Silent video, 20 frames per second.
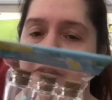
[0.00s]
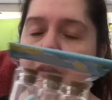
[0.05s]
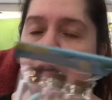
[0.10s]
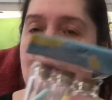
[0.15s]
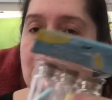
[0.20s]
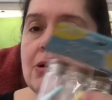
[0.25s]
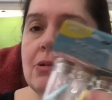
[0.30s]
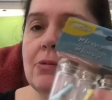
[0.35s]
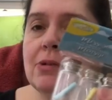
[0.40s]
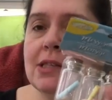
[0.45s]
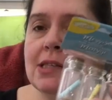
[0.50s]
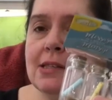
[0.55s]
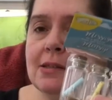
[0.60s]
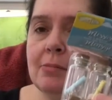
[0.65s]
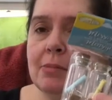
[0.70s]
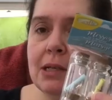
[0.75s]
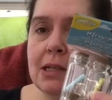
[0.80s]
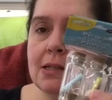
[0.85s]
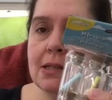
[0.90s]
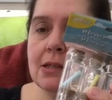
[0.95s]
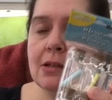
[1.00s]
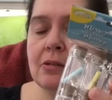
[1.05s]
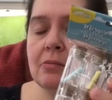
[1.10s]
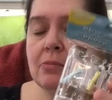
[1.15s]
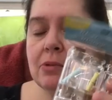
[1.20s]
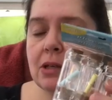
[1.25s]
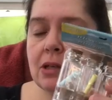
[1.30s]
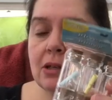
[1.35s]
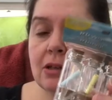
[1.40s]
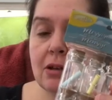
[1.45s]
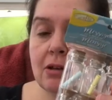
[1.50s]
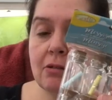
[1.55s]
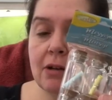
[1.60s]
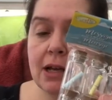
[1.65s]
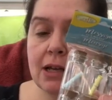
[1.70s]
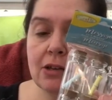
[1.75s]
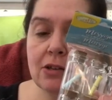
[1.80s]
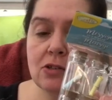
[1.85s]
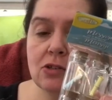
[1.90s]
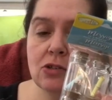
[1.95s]
thought, well, what's the big deal? You know,
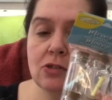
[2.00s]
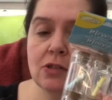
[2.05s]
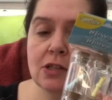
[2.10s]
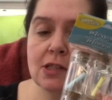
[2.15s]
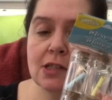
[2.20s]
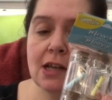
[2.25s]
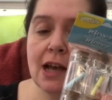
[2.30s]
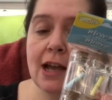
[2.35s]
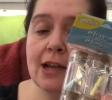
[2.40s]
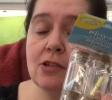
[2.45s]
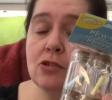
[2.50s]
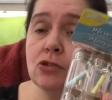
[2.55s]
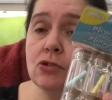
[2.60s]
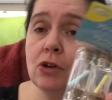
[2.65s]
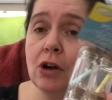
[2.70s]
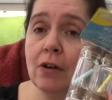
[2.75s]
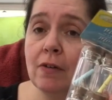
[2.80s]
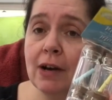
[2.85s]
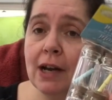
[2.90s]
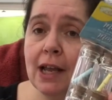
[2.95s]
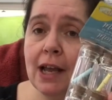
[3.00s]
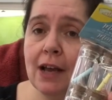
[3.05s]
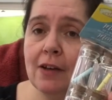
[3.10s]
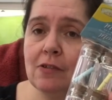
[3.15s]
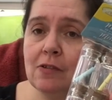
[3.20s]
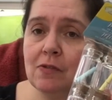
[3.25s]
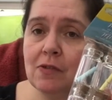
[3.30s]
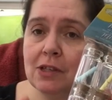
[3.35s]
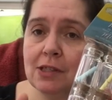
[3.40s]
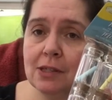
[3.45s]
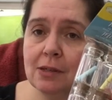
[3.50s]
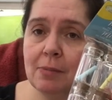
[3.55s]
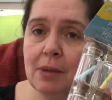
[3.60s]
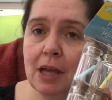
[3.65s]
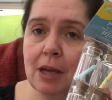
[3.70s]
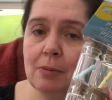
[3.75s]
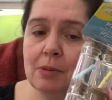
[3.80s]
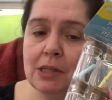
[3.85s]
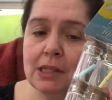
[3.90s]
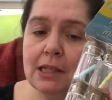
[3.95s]
I could do this. I do already have some
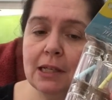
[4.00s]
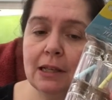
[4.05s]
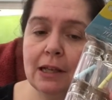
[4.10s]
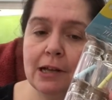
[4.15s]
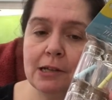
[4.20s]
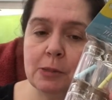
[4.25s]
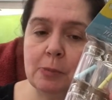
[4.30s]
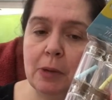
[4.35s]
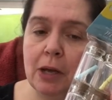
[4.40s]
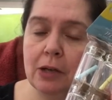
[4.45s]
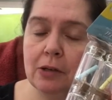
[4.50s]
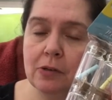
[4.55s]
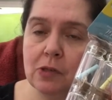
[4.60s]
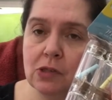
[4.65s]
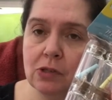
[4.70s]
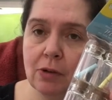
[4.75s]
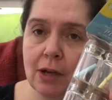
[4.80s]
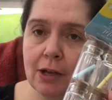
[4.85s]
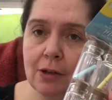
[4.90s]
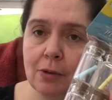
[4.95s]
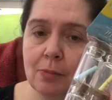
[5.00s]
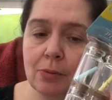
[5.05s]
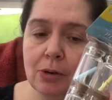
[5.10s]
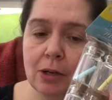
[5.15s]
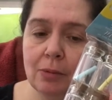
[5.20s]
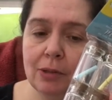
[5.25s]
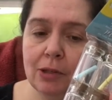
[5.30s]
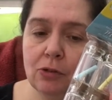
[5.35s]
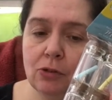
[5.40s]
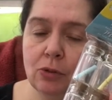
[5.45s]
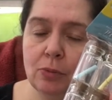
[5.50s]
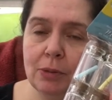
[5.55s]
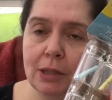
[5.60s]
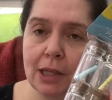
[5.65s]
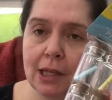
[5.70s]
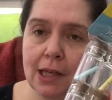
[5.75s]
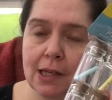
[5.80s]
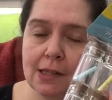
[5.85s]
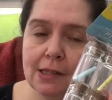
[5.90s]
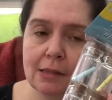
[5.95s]
empty glass bottles, so I could probably
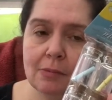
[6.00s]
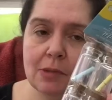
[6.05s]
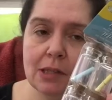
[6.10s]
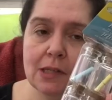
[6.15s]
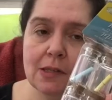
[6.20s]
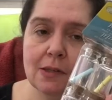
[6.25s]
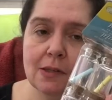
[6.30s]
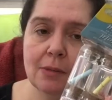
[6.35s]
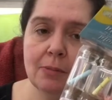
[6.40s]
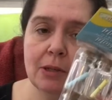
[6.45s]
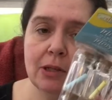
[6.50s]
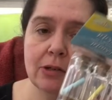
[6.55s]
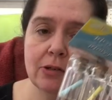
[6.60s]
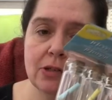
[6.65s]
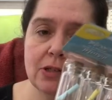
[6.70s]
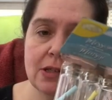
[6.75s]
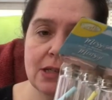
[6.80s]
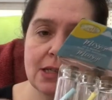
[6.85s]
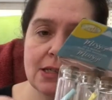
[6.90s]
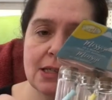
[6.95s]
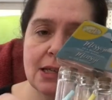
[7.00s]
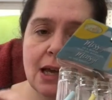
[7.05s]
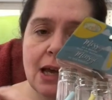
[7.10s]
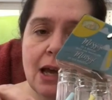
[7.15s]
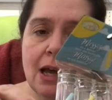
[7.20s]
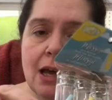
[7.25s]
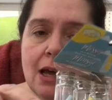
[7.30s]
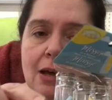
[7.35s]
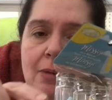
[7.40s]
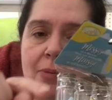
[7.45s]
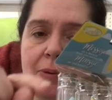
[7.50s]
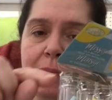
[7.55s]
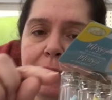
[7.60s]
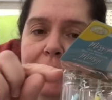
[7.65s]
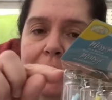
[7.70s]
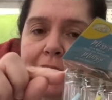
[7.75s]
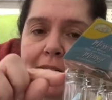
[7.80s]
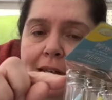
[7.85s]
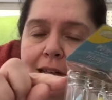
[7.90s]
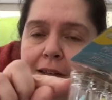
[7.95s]
duplicate something similar to this. But
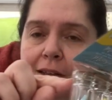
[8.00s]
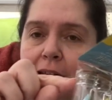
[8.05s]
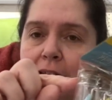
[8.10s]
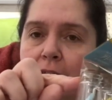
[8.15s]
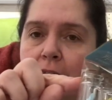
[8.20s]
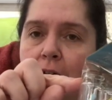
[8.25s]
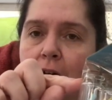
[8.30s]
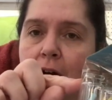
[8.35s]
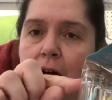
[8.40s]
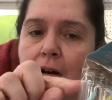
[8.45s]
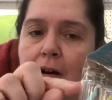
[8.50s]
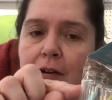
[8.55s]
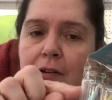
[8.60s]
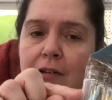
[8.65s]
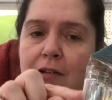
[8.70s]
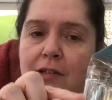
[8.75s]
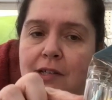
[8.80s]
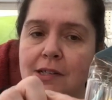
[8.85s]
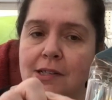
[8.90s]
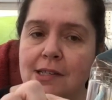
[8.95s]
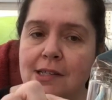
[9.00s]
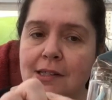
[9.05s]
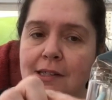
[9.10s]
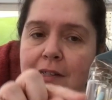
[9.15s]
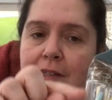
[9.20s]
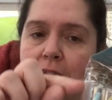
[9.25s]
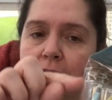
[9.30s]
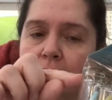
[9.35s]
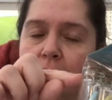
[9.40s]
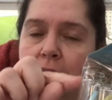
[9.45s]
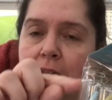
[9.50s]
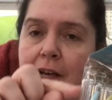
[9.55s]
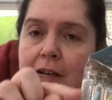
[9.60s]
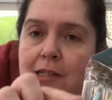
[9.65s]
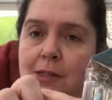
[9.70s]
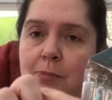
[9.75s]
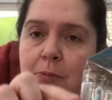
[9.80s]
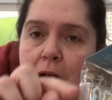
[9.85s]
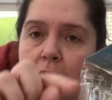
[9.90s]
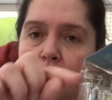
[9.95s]
what it, they are, they're these little
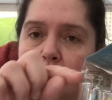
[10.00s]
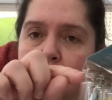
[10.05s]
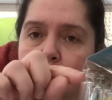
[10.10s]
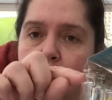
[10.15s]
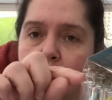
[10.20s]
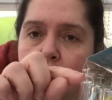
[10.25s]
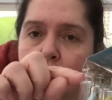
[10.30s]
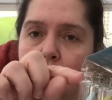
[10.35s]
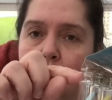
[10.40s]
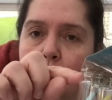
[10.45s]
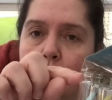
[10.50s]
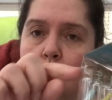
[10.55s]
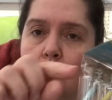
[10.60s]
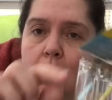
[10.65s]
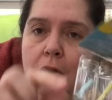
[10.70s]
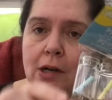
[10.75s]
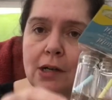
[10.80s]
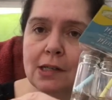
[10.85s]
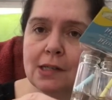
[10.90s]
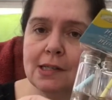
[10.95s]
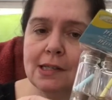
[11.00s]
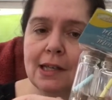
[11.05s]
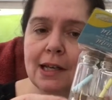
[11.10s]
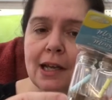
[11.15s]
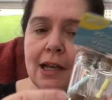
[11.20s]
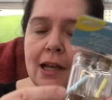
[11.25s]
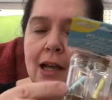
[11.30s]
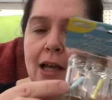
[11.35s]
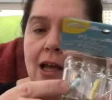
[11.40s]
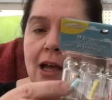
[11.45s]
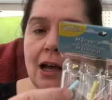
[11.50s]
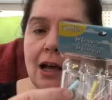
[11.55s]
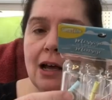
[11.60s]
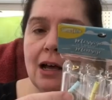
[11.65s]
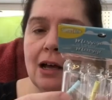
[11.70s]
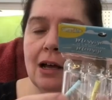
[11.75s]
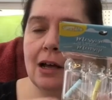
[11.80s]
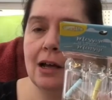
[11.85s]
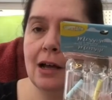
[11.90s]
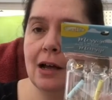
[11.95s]
glass bottles with the cork. It's like
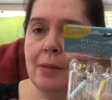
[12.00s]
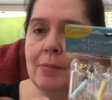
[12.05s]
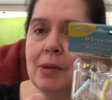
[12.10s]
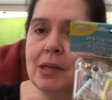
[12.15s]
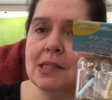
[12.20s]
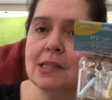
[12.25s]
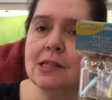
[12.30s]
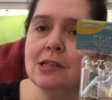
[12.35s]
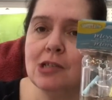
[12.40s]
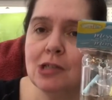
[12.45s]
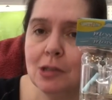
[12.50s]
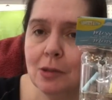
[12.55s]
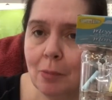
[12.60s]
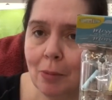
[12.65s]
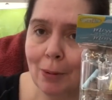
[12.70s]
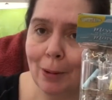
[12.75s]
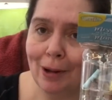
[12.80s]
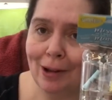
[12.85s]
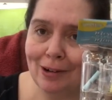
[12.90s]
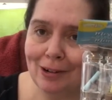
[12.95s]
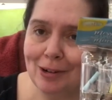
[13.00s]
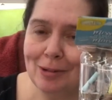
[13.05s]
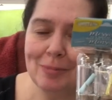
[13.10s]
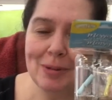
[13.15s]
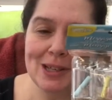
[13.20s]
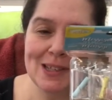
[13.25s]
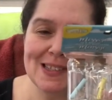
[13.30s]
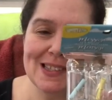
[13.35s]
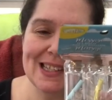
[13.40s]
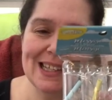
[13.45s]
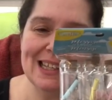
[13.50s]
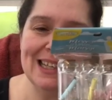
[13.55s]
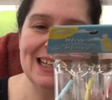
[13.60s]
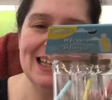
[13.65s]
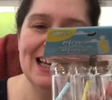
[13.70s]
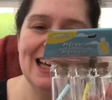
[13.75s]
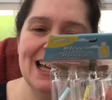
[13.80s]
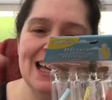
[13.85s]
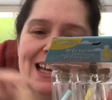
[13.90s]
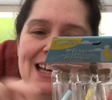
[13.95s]
a, a message in a bottle, basically.
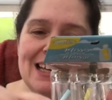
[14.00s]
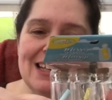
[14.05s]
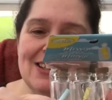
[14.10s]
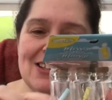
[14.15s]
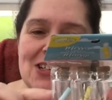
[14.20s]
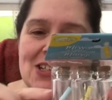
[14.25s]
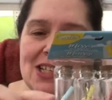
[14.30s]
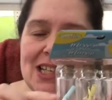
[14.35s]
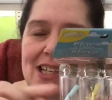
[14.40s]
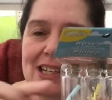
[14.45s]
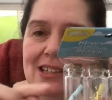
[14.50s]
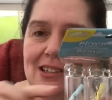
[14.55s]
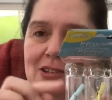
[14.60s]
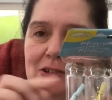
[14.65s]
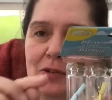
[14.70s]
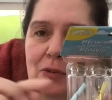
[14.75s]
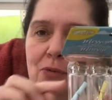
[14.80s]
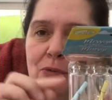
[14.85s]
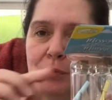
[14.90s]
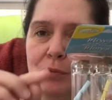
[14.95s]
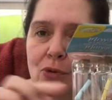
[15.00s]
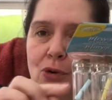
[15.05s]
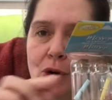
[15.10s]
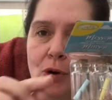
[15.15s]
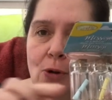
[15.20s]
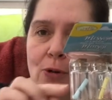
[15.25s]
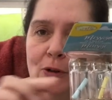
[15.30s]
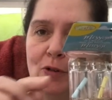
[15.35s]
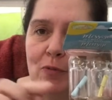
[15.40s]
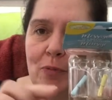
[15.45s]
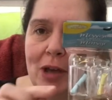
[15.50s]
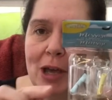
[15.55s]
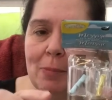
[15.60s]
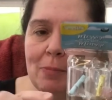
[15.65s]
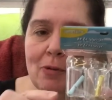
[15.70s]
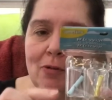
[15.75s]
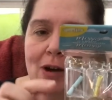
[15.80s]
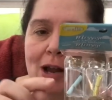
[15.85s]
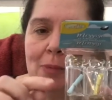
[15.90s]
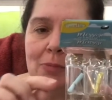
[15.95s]
And there's like a little roll of
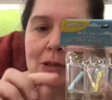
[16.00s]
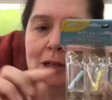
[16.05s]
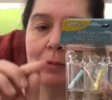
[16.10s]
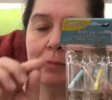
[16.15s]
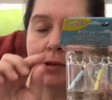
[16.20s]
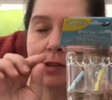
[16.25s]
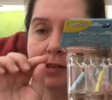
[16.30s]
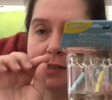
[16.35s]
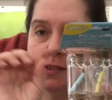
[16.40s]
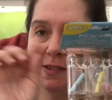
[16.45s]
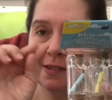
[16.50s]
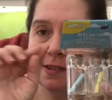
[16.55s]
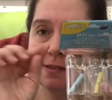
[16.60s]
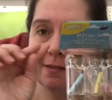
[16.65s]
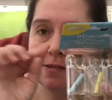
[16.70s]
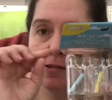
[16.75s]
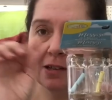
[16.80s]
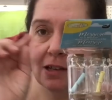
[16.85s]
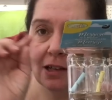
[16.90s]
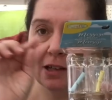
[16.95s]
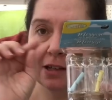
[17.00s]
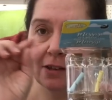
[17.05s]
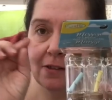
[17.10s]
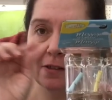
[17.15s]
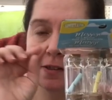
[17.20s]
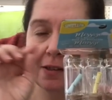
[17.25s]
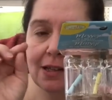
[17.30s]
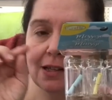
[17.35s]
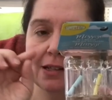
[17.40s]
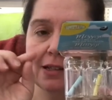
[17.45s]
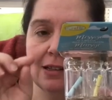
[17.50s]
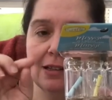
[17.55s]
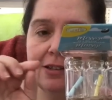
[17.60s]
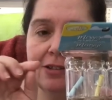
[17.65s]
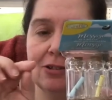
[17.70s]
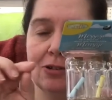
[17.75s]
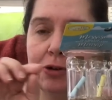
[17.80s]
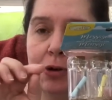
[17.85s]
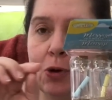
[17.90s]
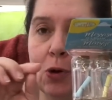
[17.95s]
paper wrapped up with a, a thin
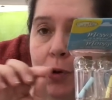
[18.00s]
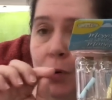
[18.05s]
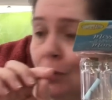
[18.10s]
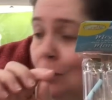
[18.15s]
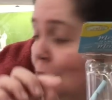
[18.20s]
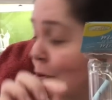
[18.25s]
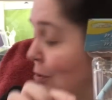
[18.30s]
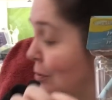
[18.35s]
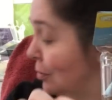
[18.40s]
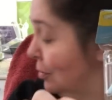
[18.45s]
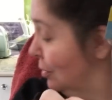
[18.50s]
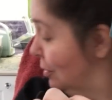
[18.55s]
little gold